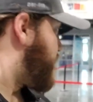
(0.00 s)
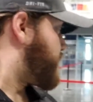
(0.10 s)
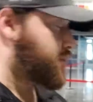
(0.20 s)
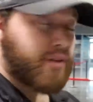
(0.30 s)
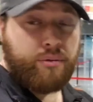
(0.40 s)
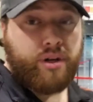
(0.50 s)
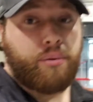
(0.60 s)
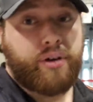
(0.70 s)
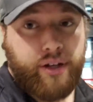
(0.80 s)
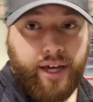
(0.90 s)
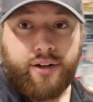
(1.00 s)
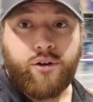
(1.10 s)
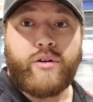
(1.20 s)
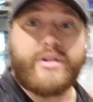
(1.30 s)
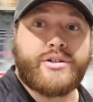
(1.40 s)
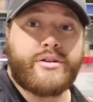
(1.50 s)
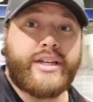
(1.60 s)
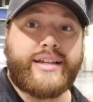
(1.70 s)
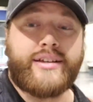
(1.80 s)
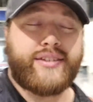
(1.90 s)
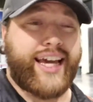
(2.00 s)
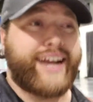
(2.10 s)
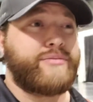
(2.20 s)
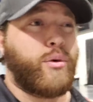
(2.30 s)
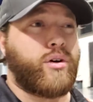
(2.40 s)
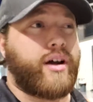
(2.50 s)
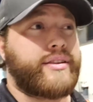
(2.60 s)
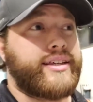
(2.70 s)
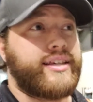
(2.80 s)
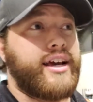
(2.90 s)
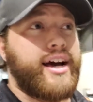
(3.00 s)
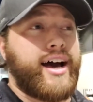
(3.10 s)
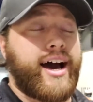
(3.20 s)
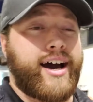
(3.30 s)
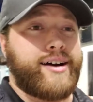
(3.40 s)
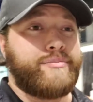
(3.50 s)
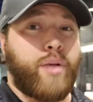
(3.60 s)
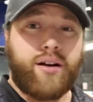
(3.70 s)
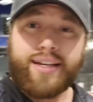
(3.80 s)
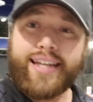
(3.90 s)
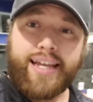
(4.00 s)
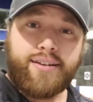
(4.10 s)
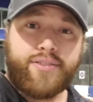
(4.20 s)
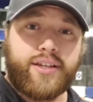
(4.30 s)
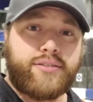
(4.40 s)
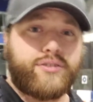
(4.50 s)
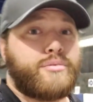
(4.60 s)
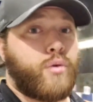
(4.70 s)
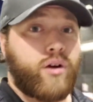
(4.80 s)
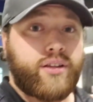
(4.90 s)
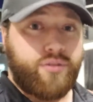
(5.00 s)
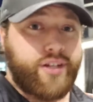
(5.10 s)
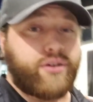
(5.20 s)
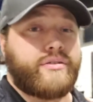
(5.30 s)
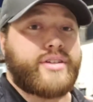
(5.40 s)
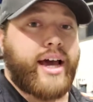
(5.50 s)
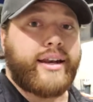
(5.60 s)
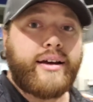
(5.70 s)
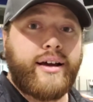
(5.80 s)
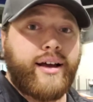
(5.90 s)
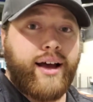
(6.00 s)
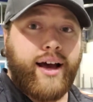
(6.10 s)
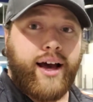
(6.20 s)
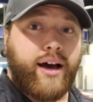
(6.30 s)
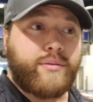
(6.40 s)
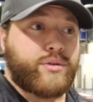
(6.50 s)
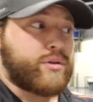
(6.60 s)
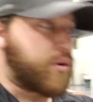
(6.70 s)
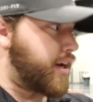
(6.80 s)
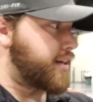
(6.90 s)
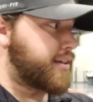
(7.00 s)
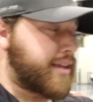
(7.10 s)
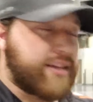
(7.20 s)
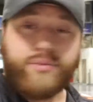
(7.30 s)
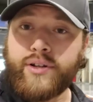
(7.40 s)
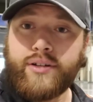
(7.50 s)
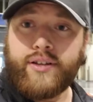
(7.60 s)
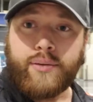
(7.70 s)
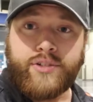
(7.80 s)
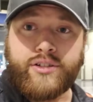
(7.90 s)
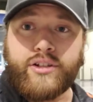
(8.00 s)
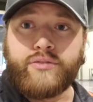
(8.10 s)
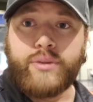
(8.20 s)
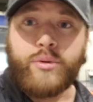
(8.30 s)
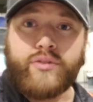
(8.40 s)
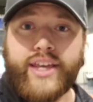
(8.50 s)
first of all, what I want to kind of go over and show you is kind of more on the bargain end of things, so more on the recurve side. So we'll go ahead and get that started. I'm just going to flip over